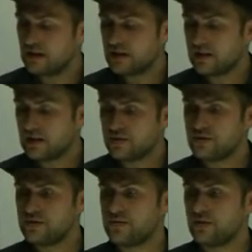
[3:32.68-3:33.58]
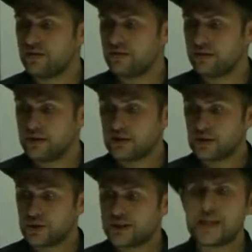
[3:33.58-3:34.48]
are used
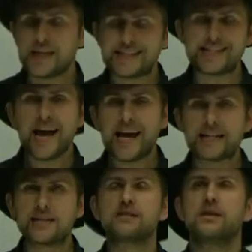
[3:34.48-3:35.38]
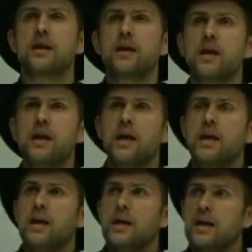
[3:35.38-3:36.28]
to seeing science
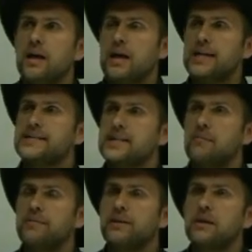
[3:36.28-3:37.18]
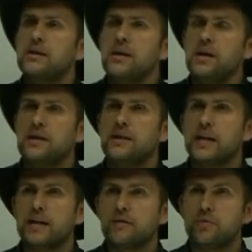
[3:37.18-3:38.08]
as something
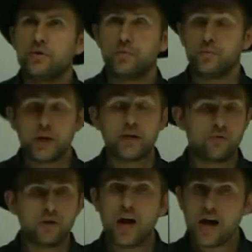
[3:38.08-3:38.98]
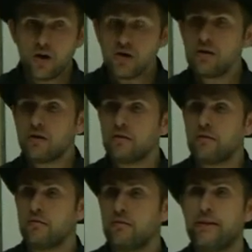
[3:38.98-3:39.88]
that we can rely
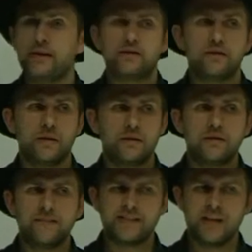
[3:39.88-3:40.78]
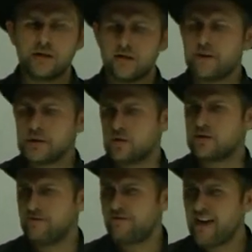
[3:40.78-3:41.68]
on, that if it's
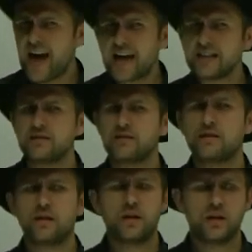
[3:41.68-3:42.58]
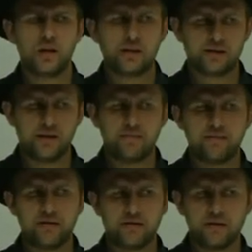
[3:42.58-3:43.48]
scientific, so it's a fact,
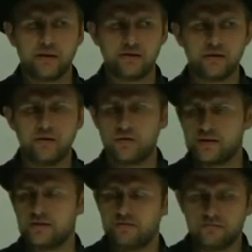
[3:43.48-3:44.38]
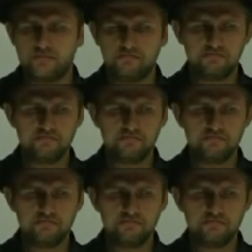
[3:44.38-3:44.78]
it's something that, it's